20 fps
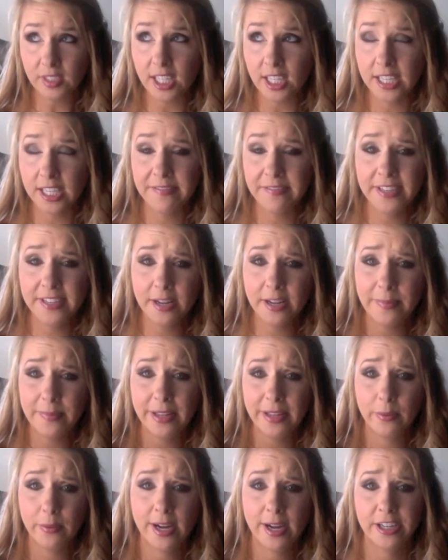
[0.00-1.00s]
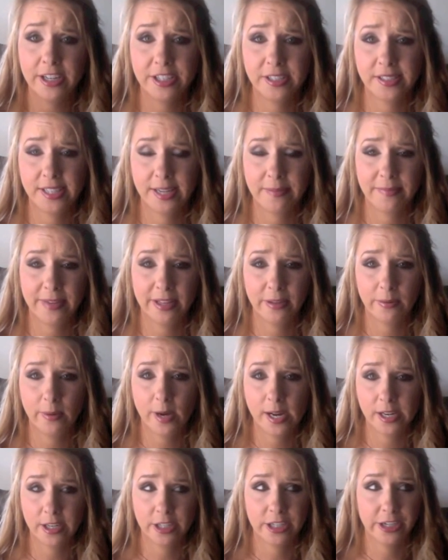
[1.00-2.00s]
Even down by the water, you stand by the
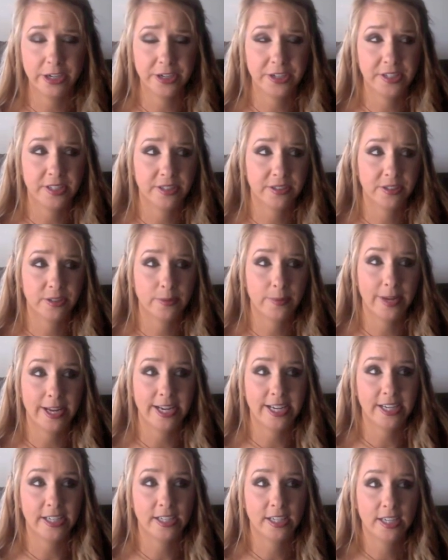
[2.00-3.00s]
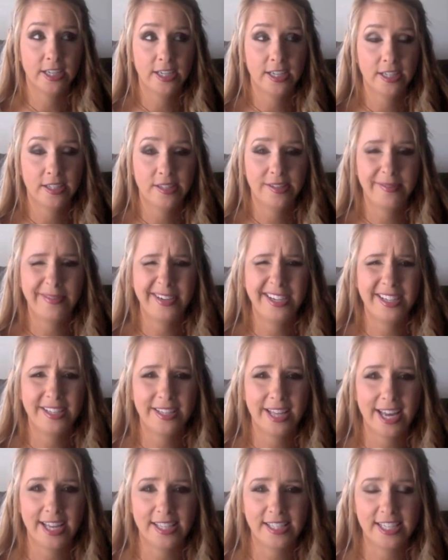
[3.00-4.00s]
water, you're still sweating. So it
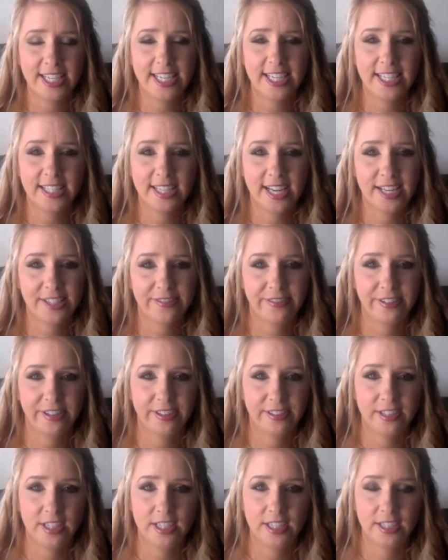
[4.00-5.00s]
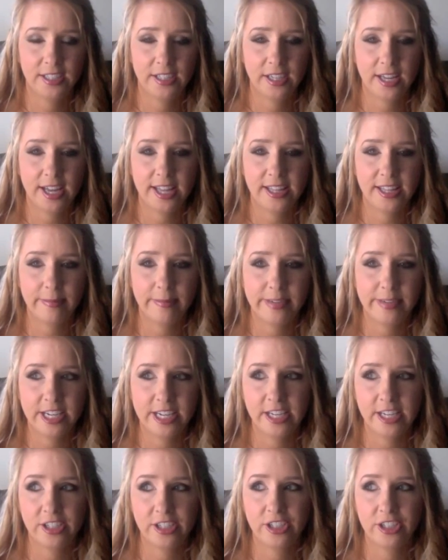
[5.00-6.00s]
didn't last. He didn't last very long at the
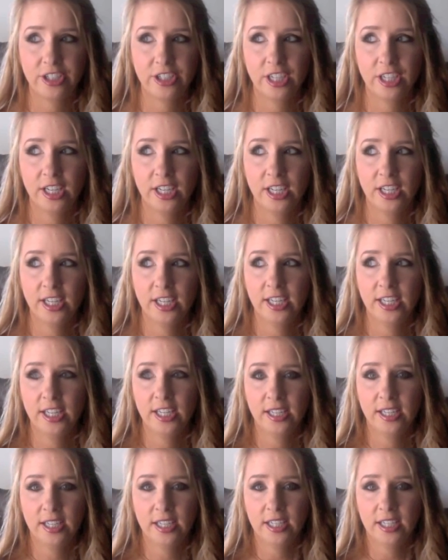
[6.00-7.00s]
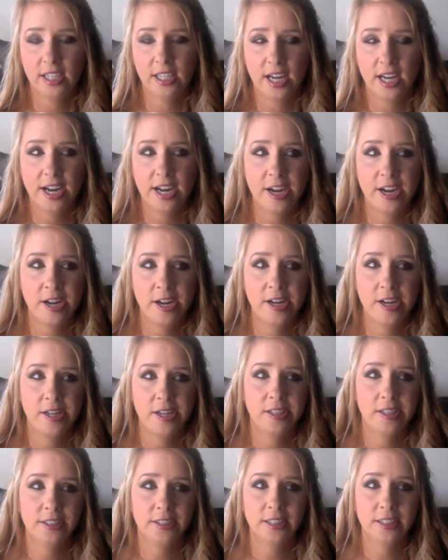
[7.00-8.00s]
beach.
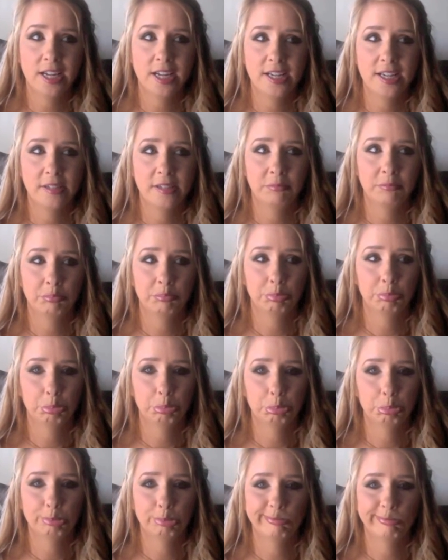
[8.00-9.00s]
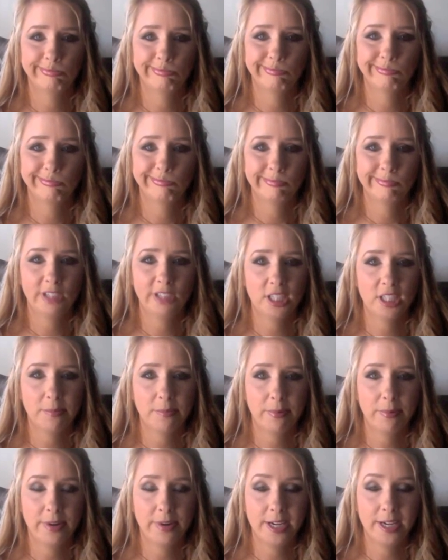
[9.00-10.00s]
Uh, kind of
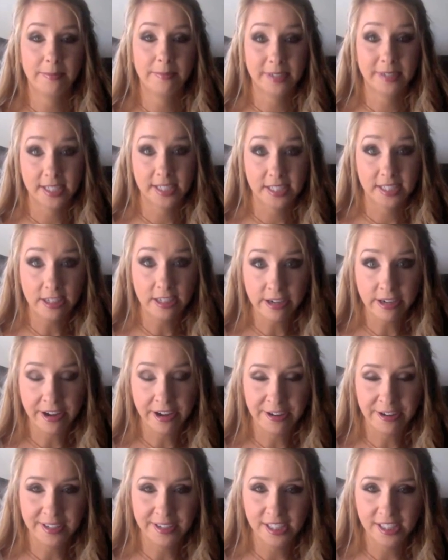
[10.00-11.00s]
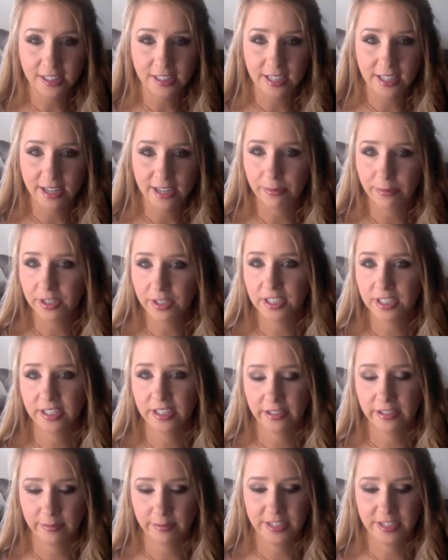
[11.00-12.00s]
disappointing because you know it's a lot of work to
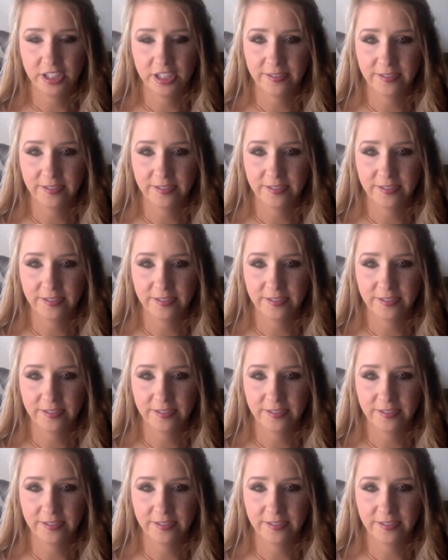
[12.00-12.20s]
go to the beach.